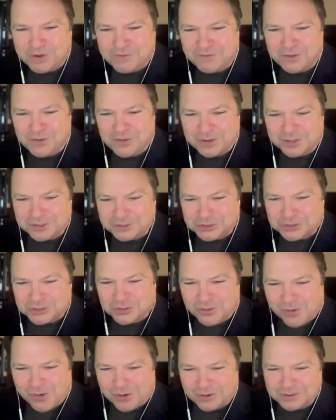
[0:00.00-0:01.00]
previewing
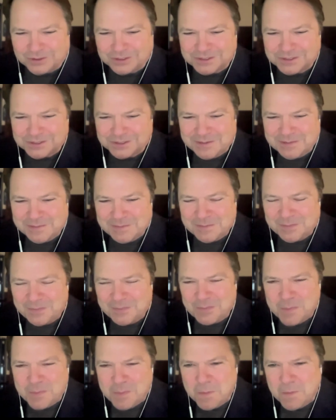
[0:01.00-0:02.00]
jurors.
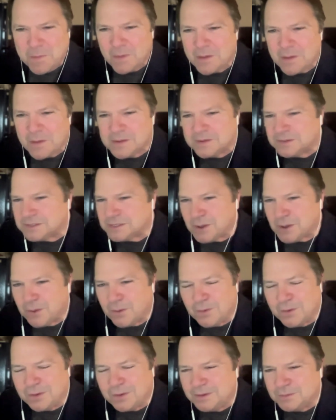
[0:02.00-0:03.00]

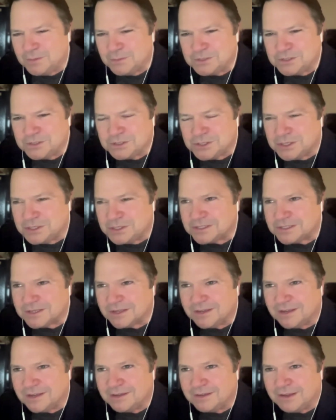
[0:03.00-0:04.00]
So it was
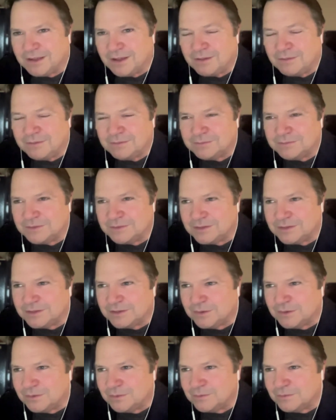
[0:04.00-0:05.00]
just a
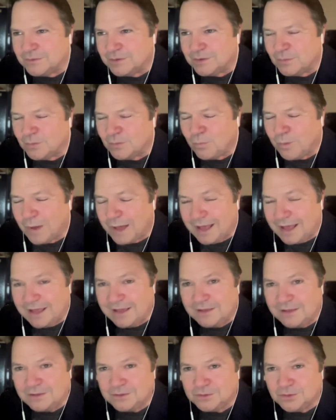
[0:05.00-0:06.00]

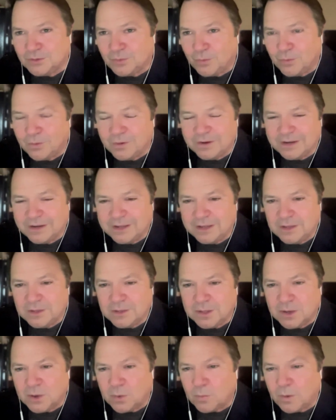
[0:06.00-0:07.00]
wild
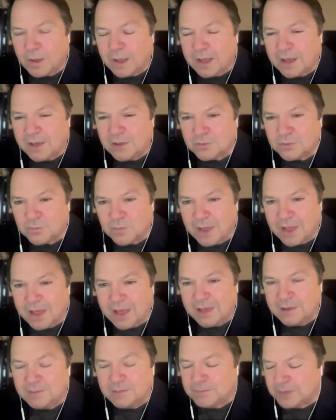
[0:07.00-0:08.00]
ordeal and a wild
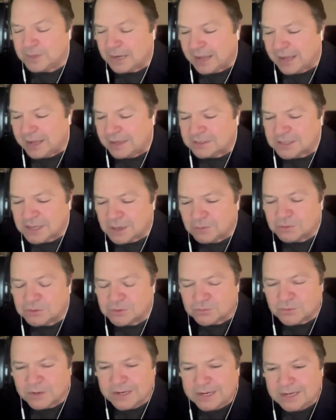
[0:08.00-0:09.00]
ride. But as I
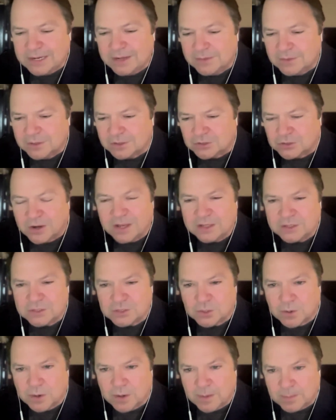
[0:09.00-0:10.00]
was reading the
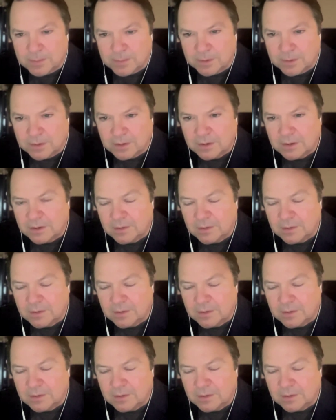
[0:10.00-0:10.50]
transcript,